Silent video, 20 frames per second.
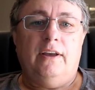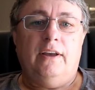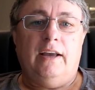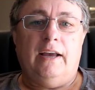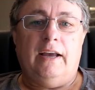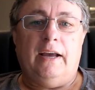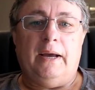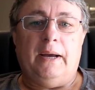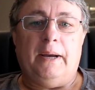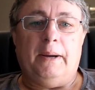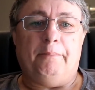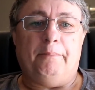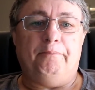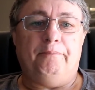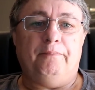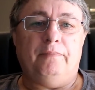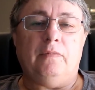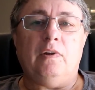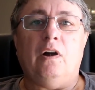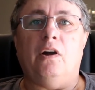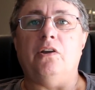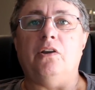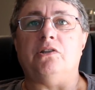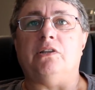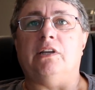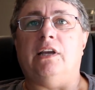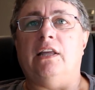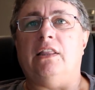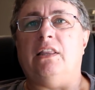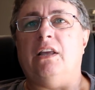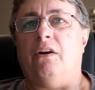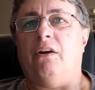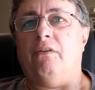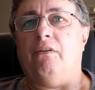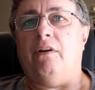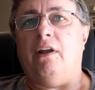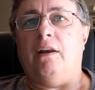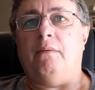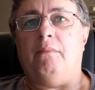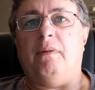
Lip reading: I usually get there around